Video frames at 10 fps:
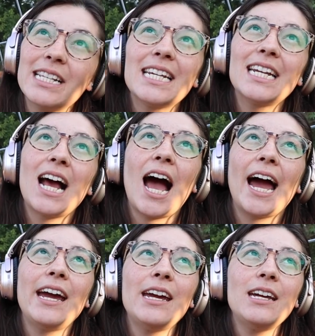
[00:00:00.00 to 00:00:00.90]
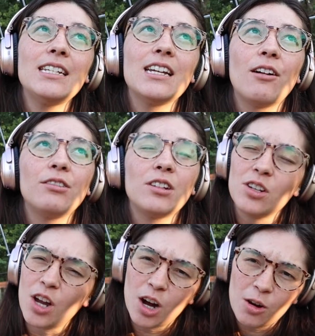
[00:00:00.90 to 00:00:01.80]
reason, I did not really
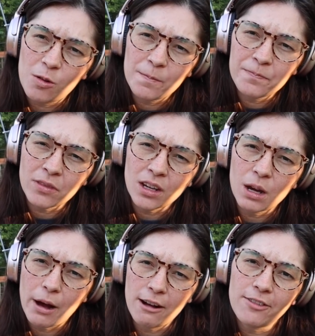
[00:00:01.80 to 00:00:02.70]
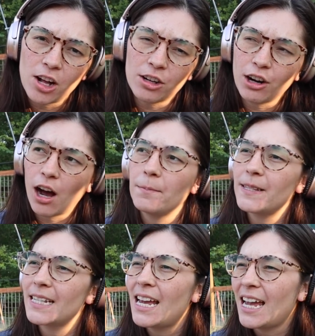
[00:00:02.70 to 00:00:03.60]
know about fall
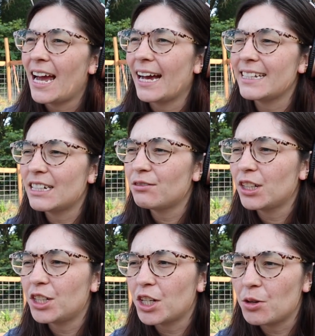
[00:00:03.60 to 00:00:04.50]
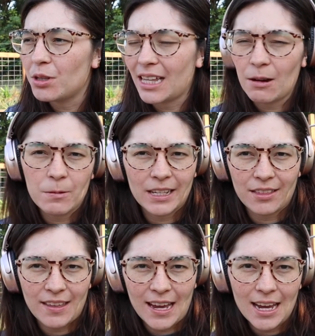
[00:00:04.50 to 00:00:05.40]
crops. I didn't really know that that was a
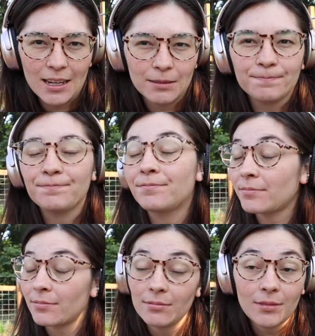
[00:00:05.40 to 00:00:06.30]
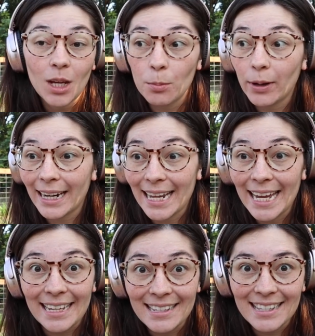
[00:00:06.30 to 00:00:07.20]
thing, but it
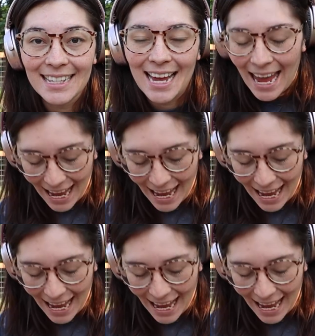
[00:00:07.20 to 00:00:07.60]
is.